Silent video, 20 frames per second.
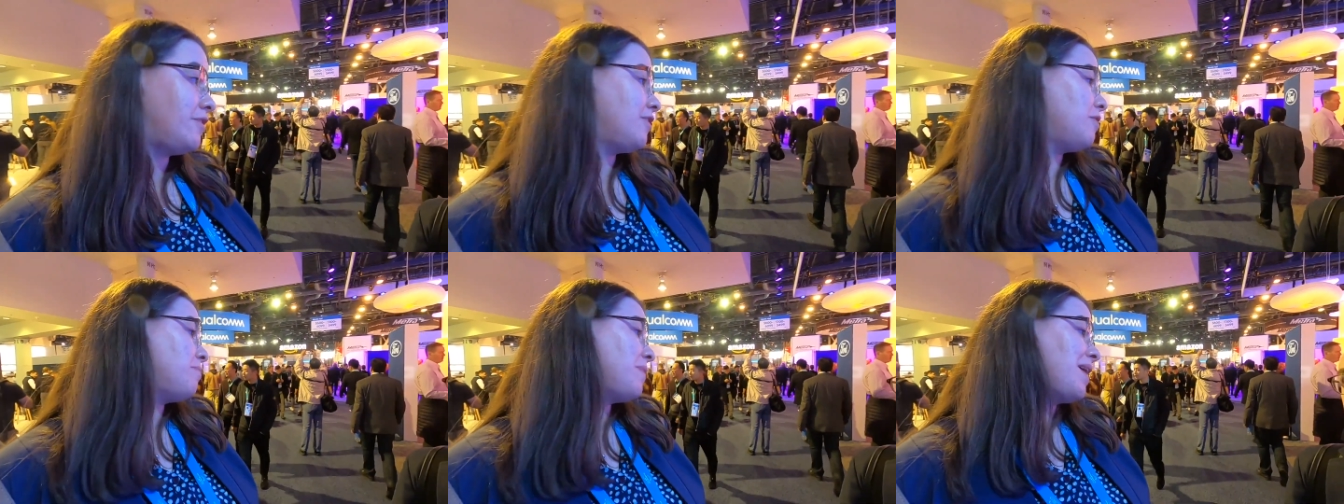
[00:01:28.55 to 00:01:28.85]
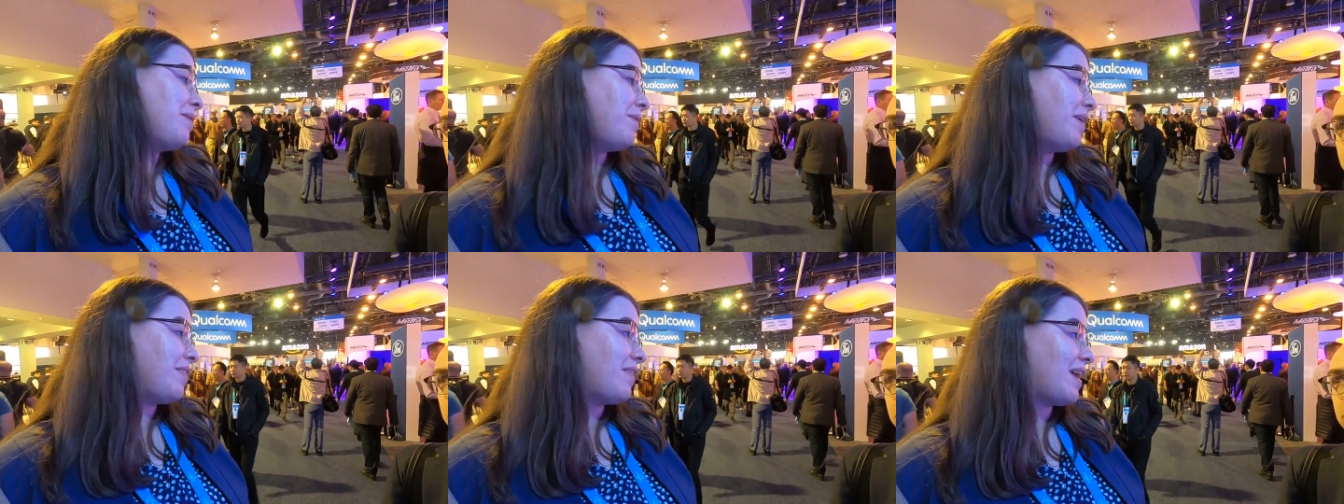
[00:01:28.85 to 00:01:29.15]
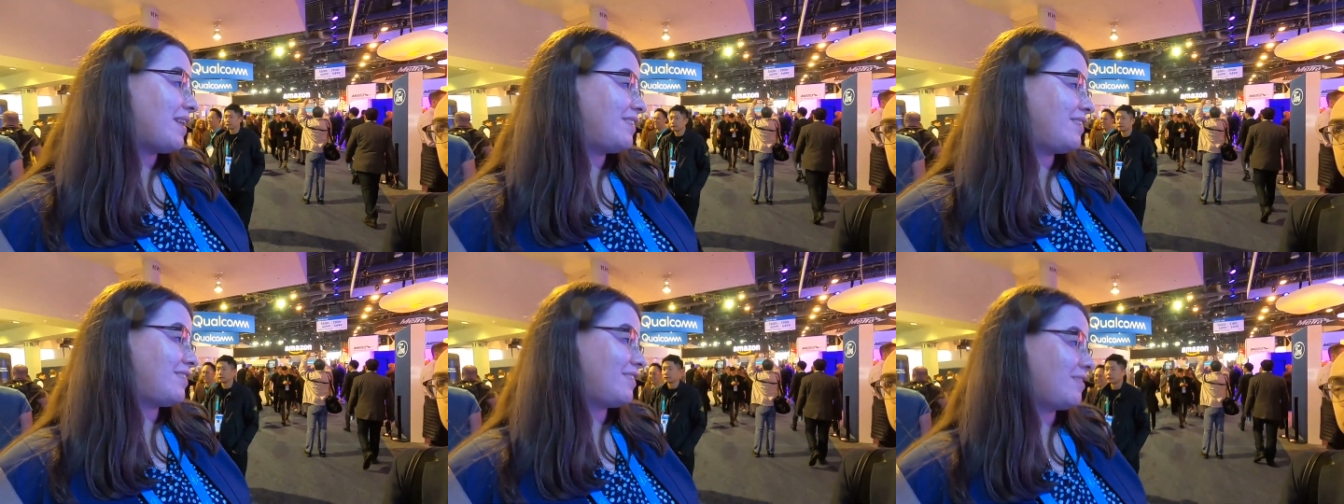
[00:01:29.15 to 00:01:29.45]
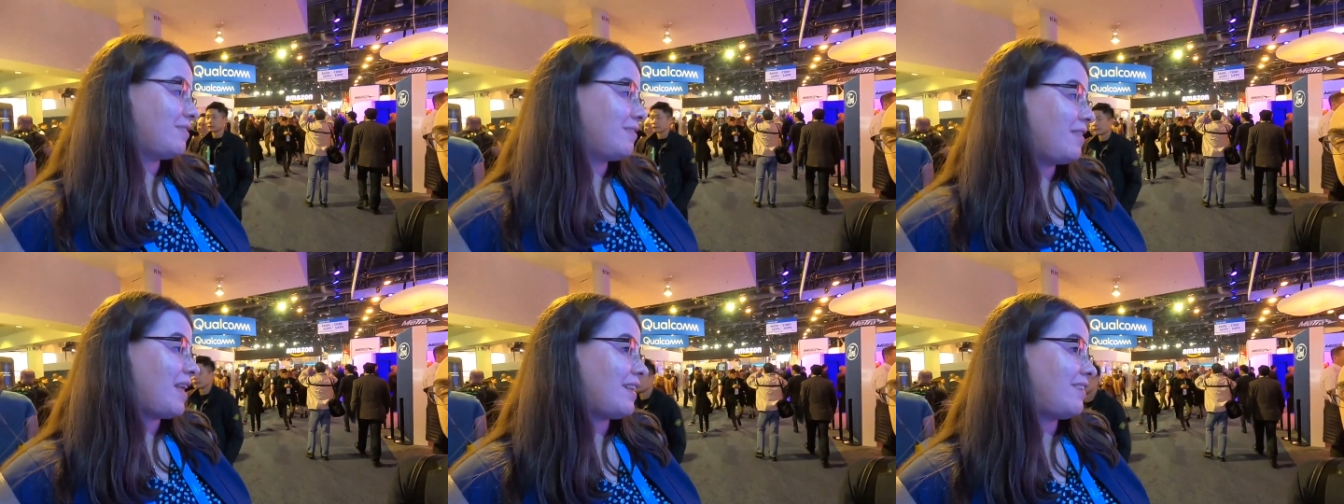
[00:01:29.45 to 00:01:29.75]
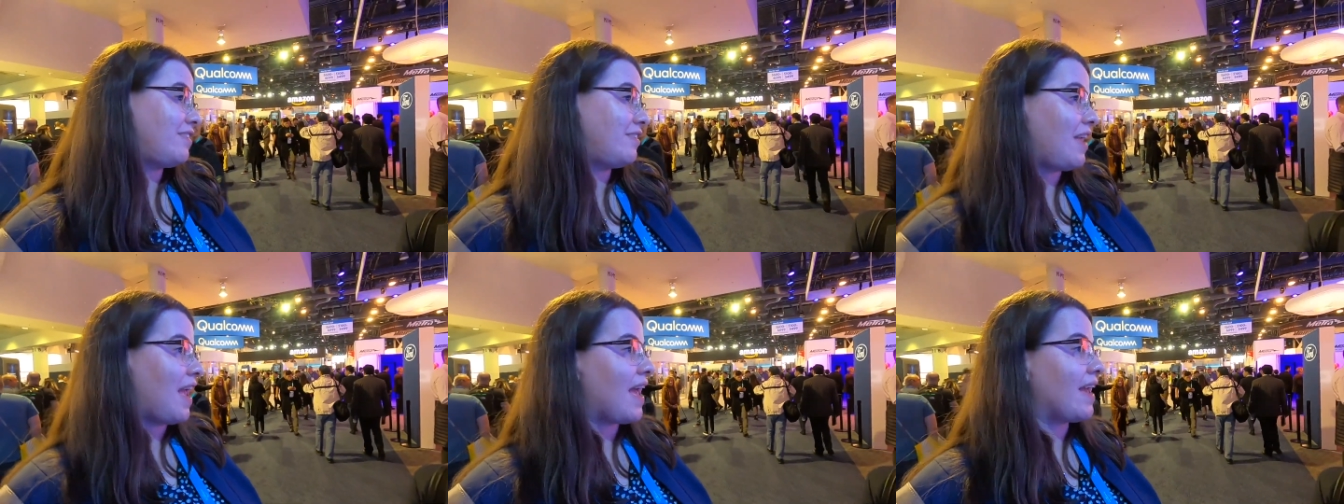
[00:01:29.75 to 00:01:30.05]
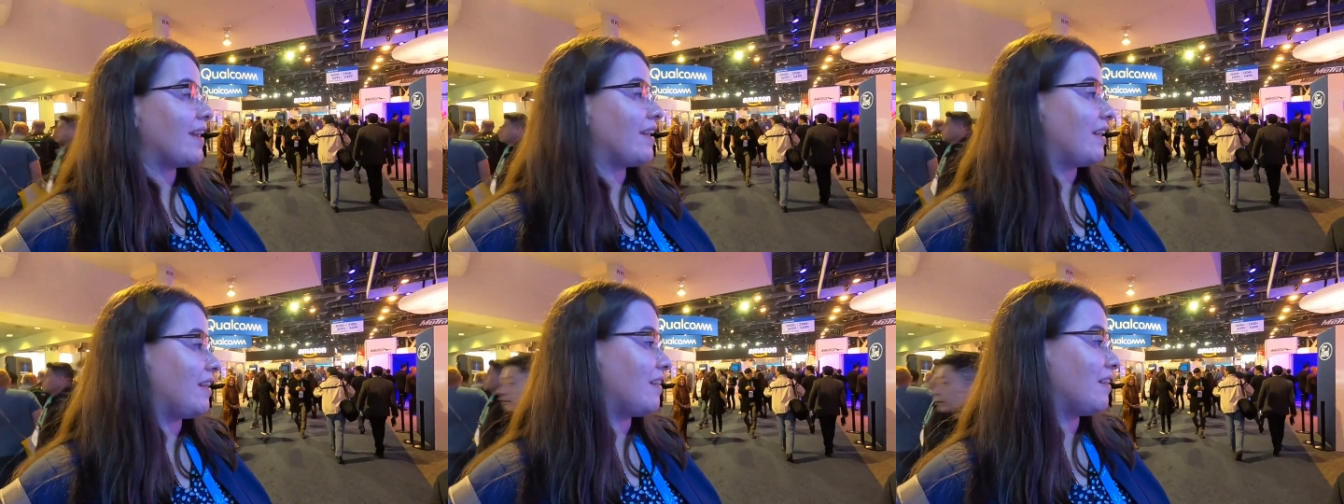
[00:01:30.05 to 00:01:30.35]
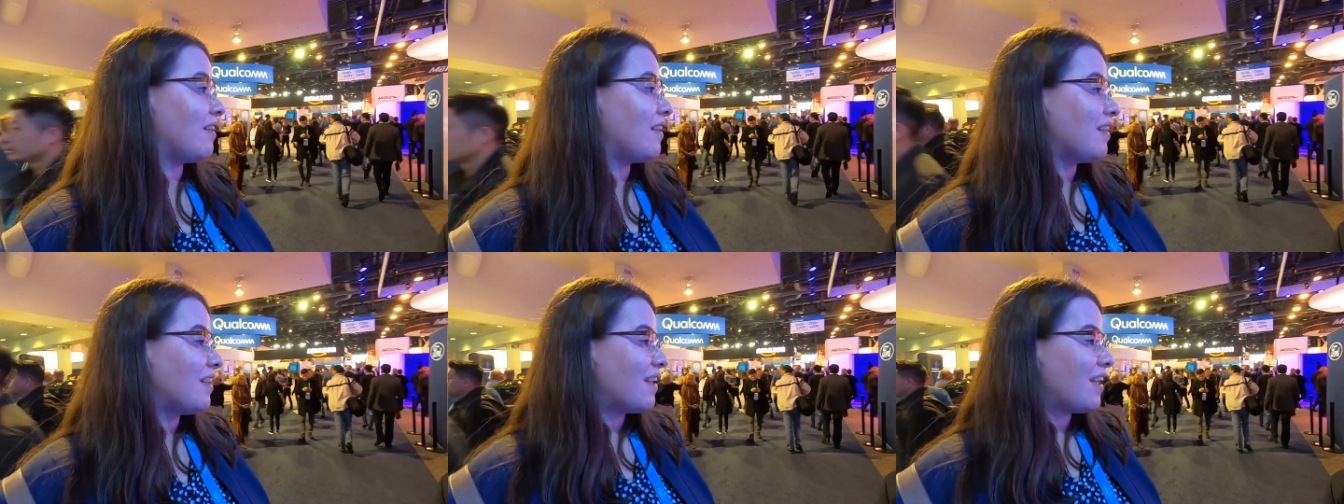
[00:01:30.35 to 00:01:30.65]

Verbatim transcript: So maybe that's that's the angle.